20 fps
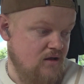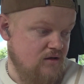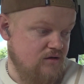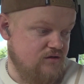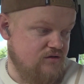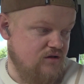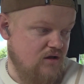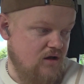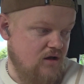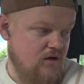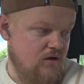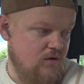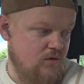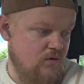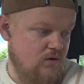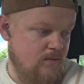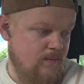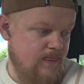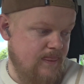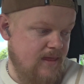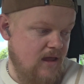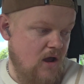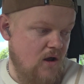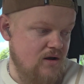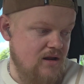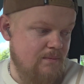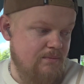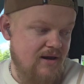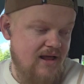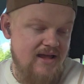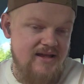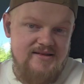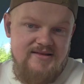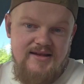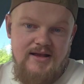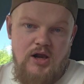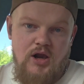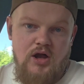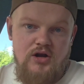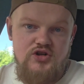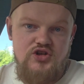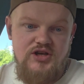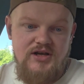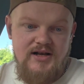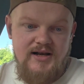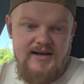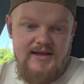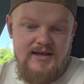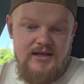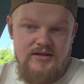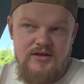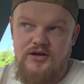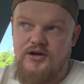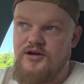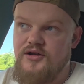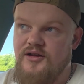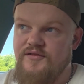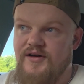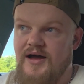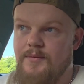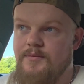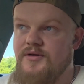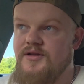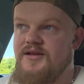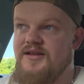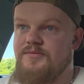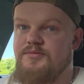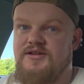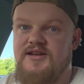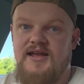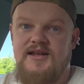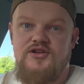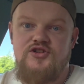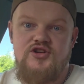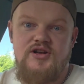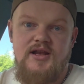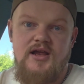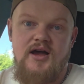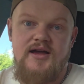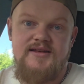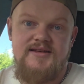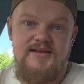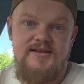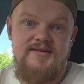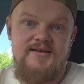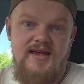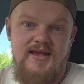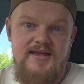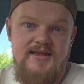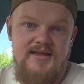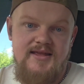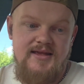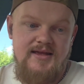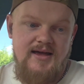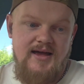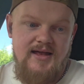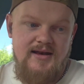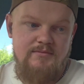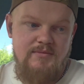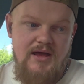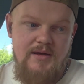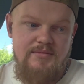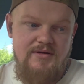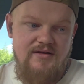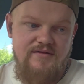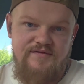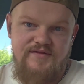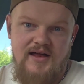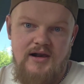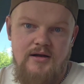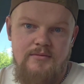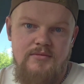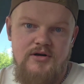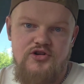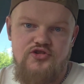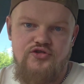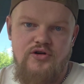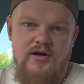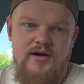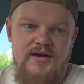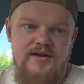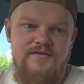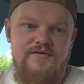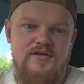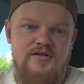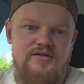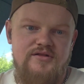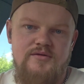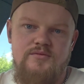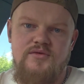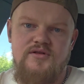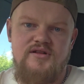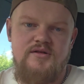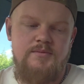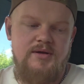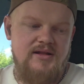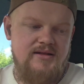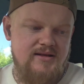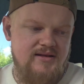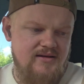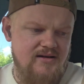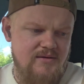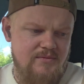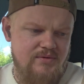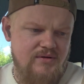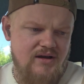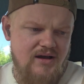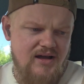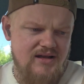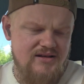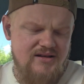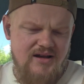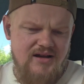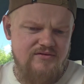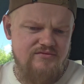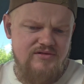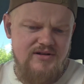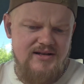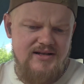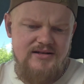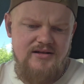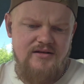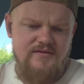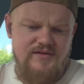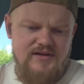So the only place logically that could have happened is potentially I did take it and maybe it fell on my drive and someone's picked it up, but I really don't